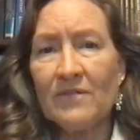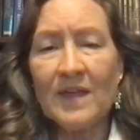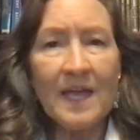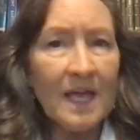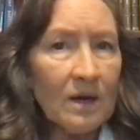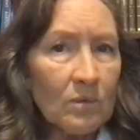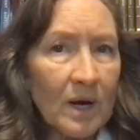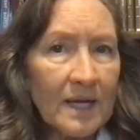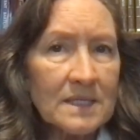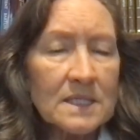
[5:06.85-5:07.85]
They can't
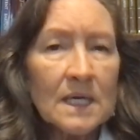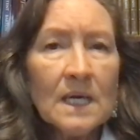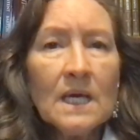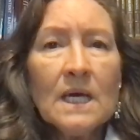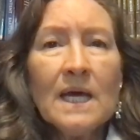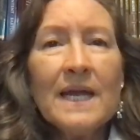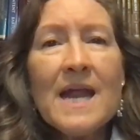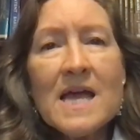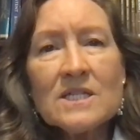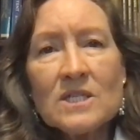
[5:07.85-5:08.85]
write an
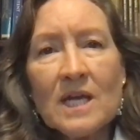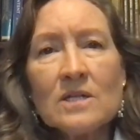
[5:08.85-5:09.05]
essay.